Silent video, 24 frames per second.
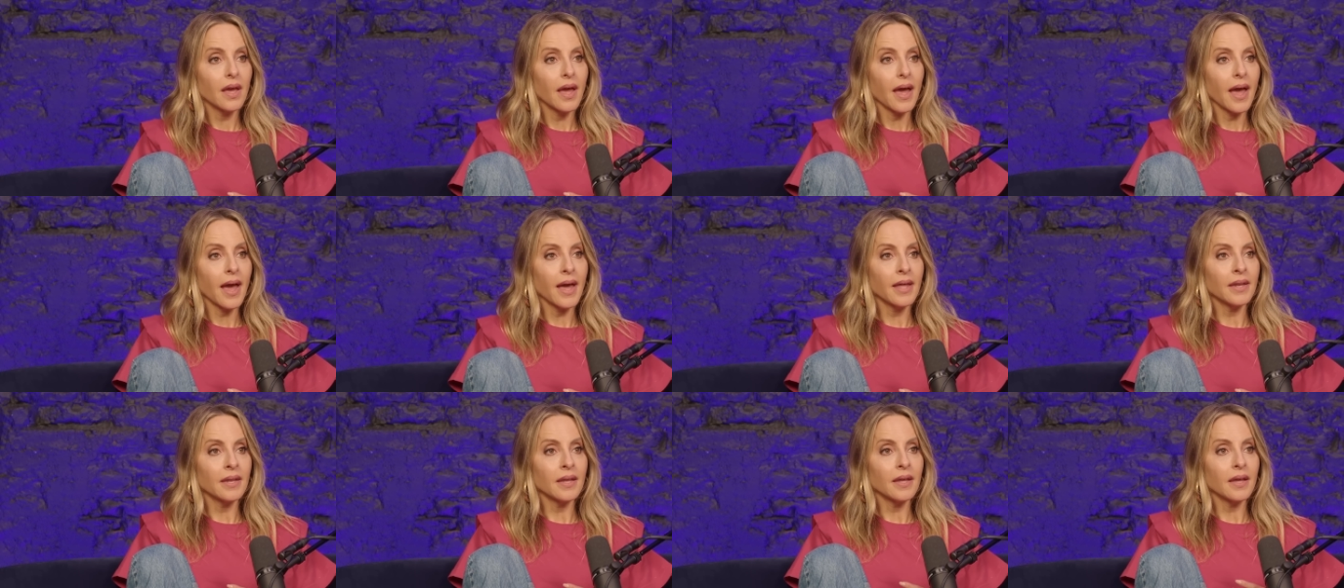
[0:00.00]

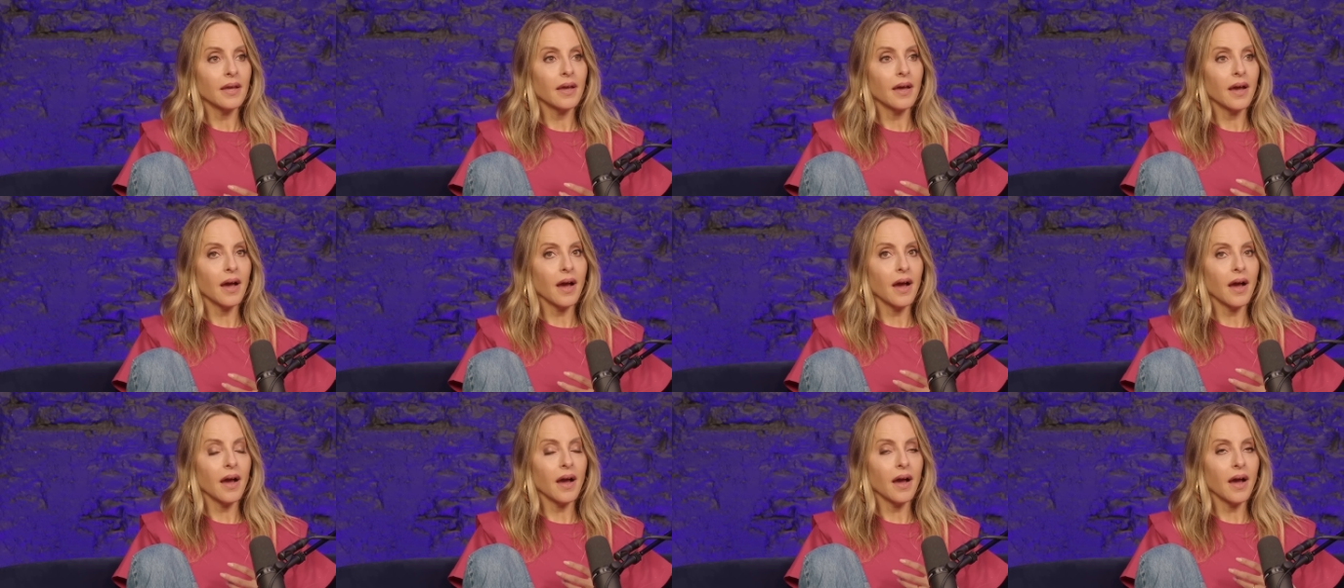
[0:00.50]
And
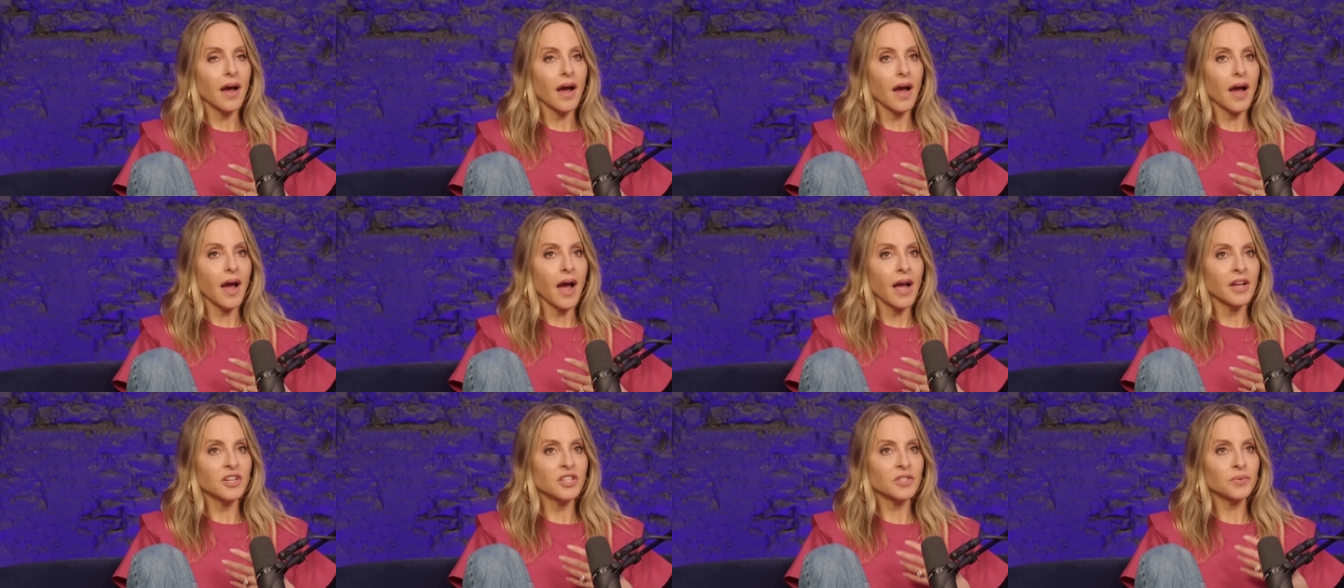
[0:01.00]

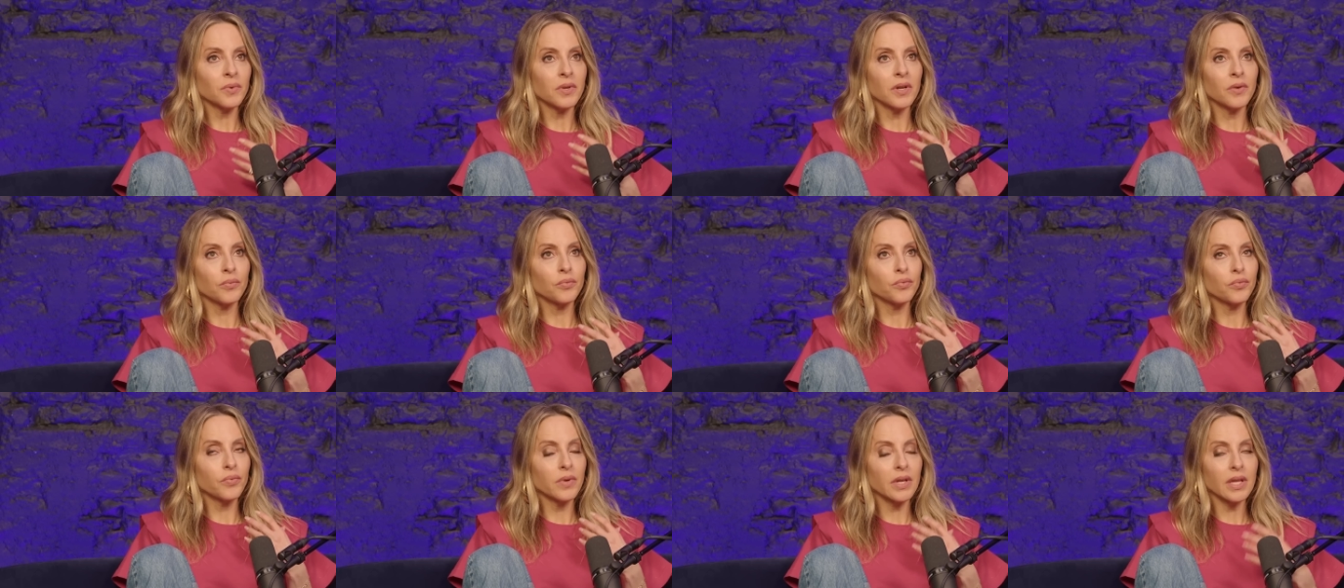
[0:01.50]
I just want to
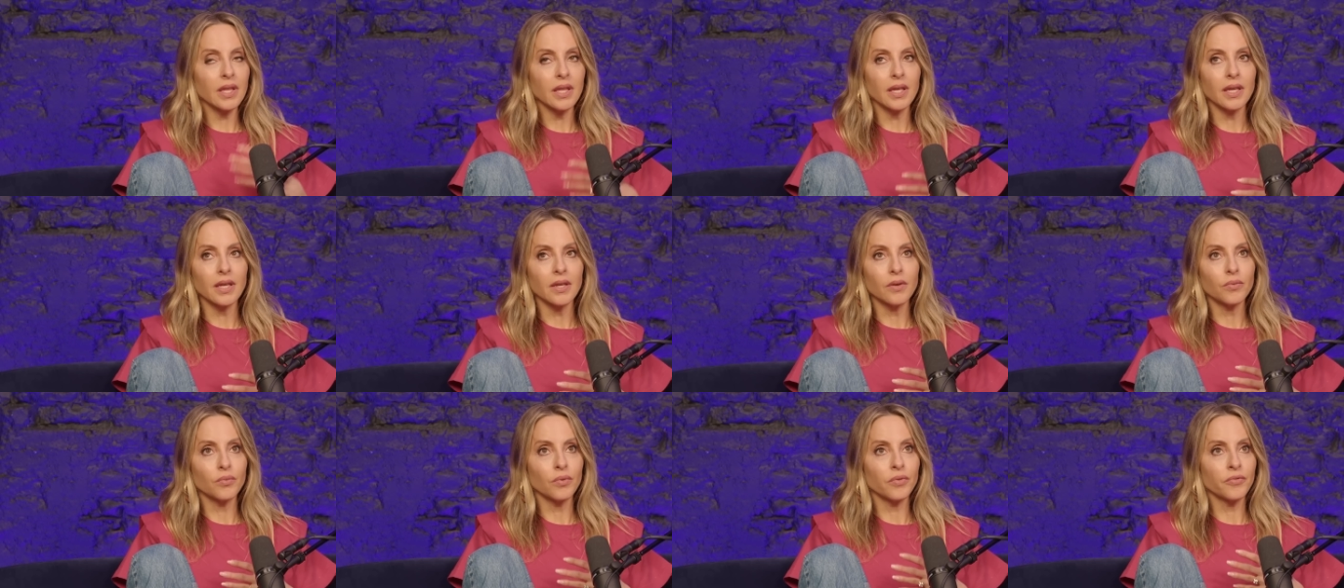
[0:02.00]

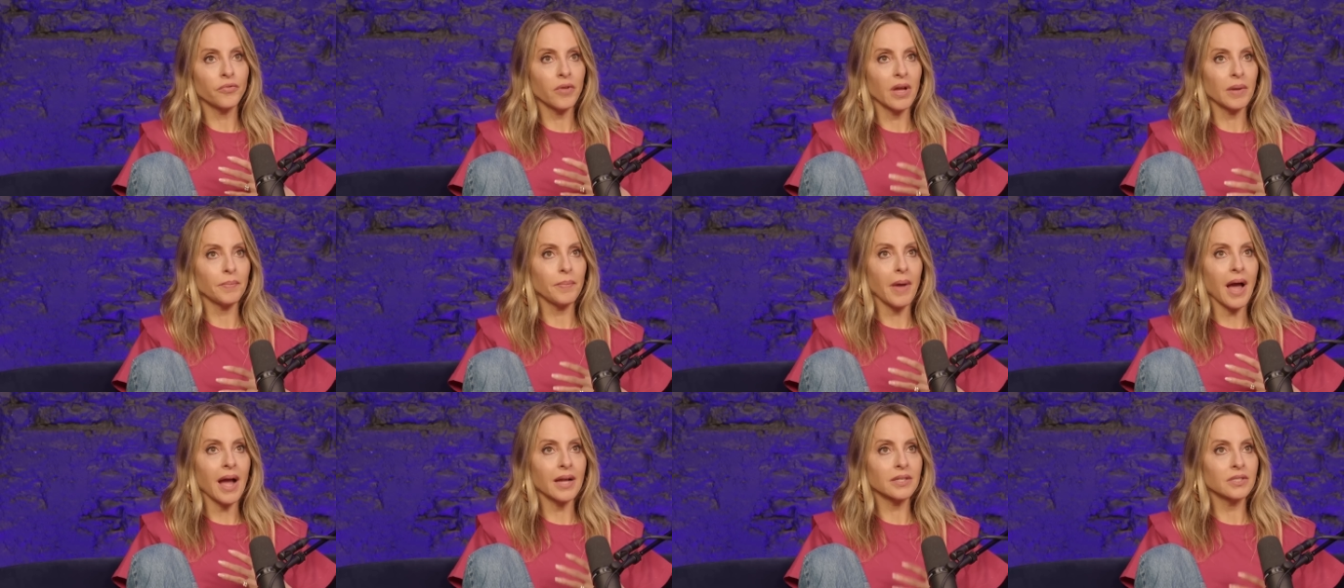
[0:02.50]
really
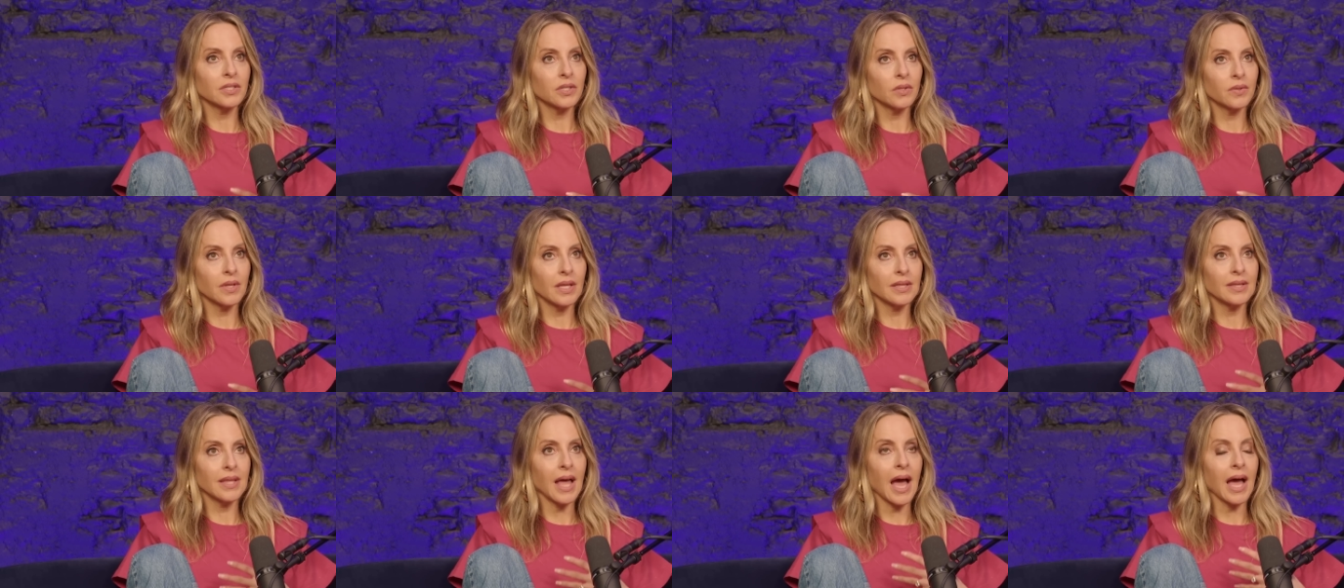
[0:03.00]
reflect back to you
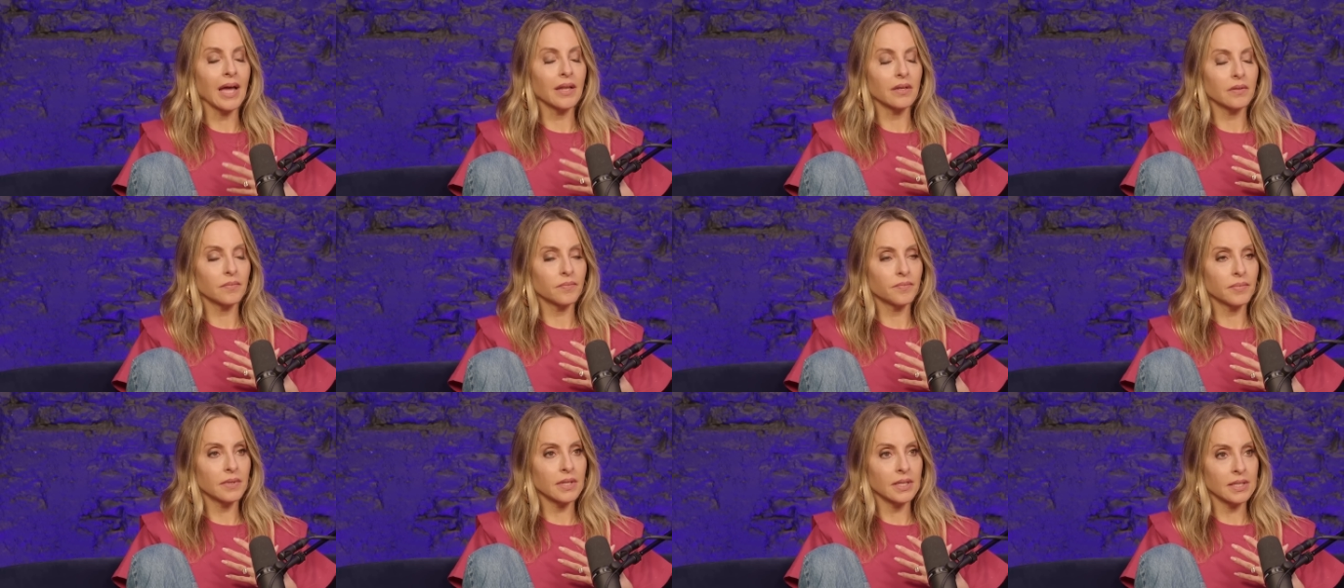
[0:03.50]
that that
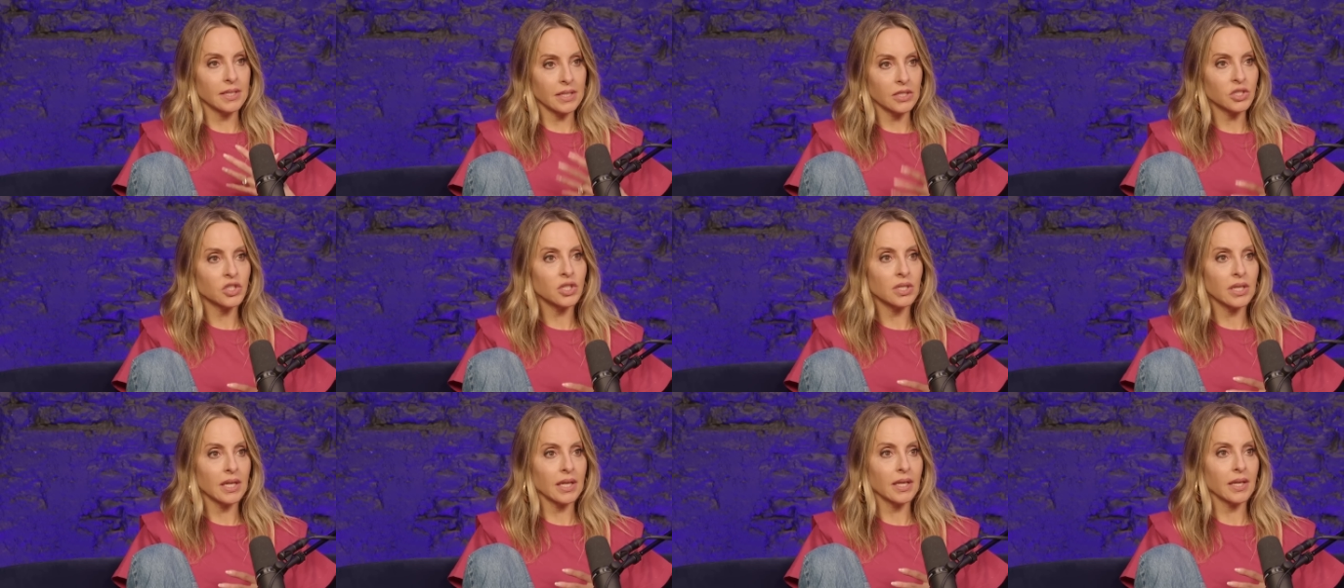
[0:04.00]

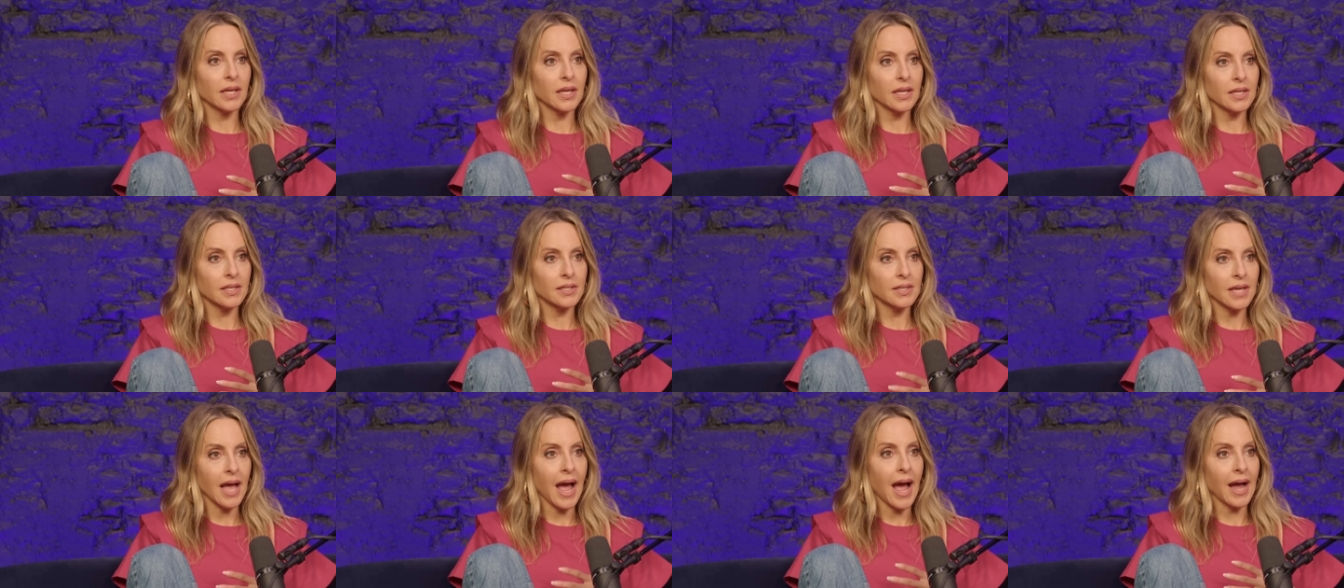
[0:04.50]
conditioning
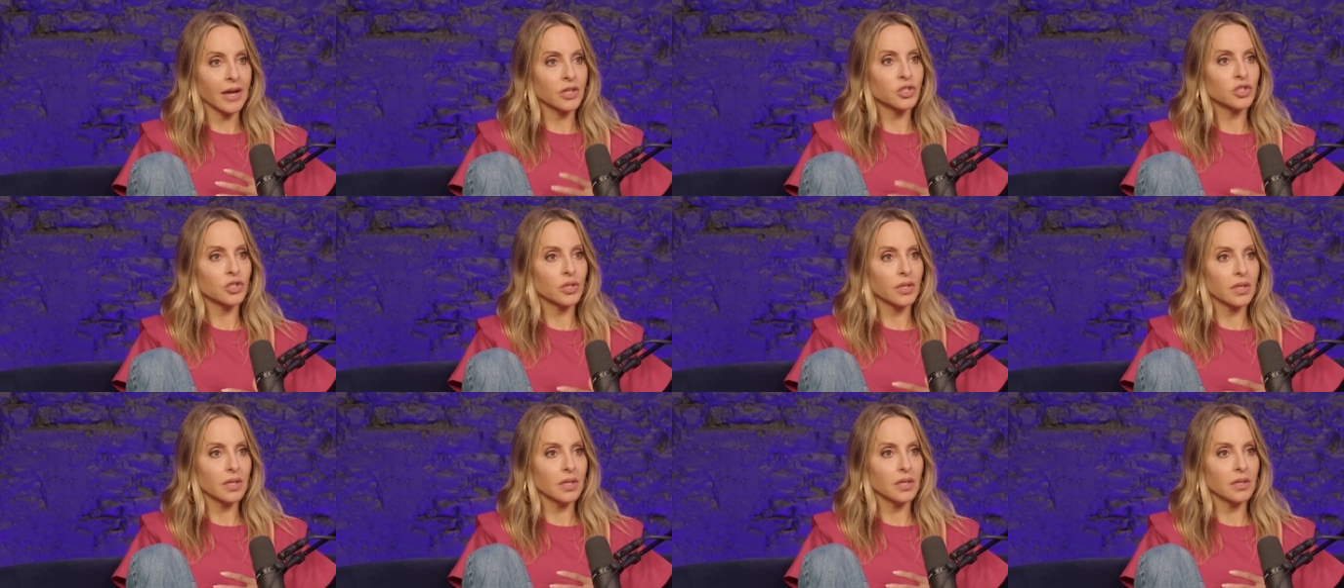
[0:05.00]
is
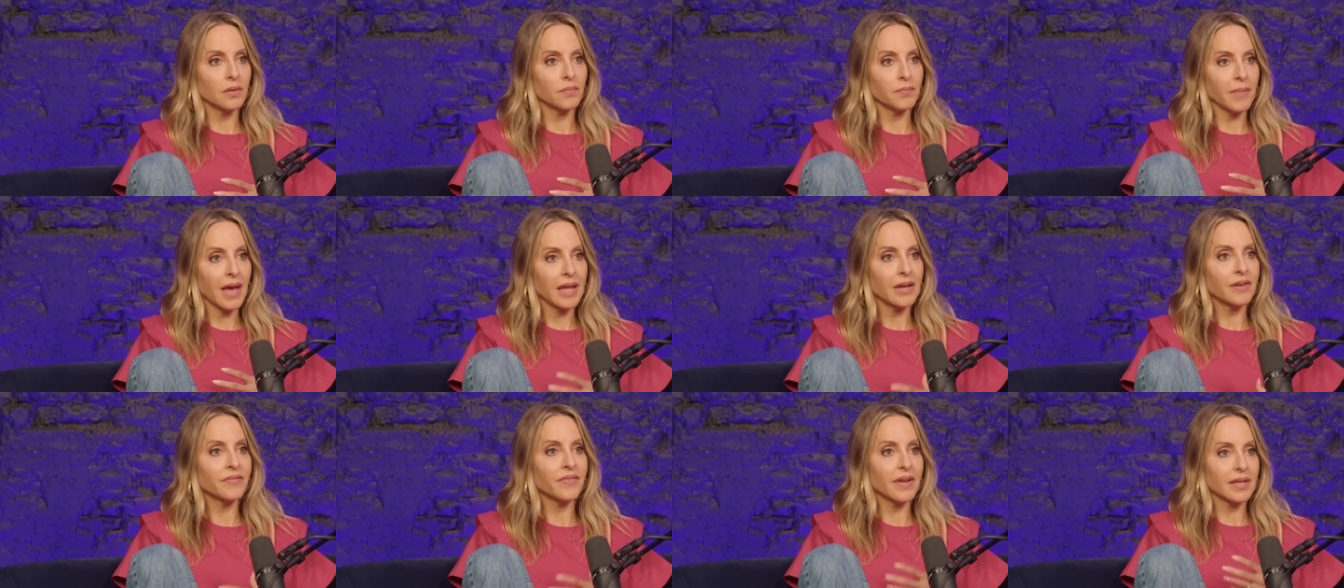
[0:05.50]
actually
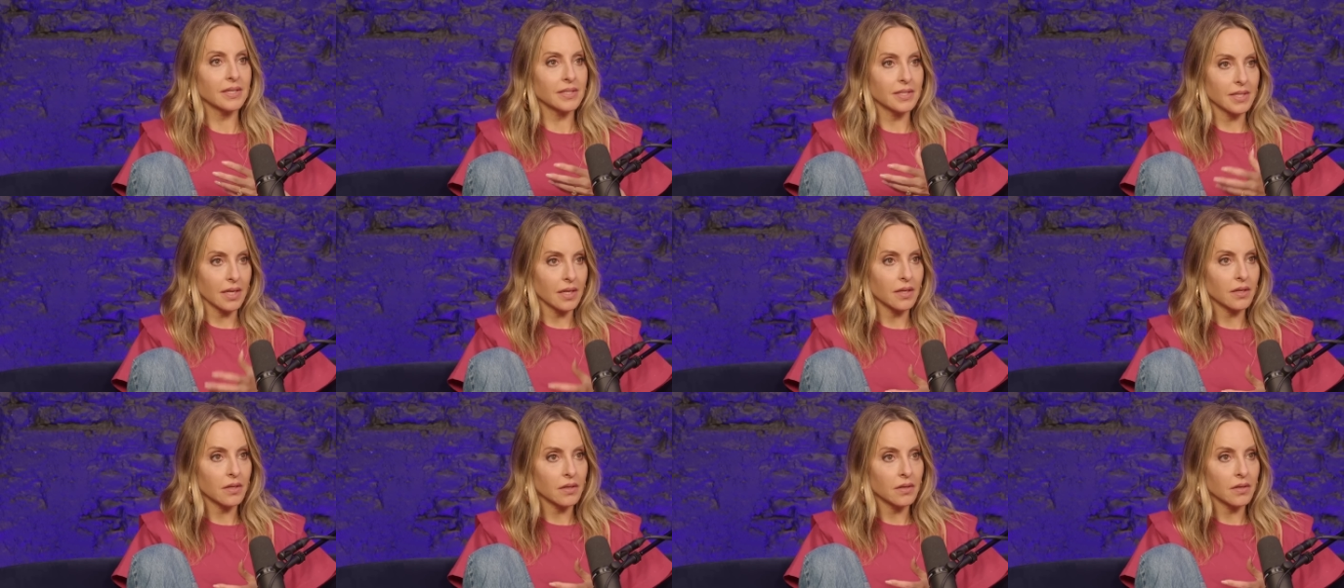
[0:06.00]
manifesting.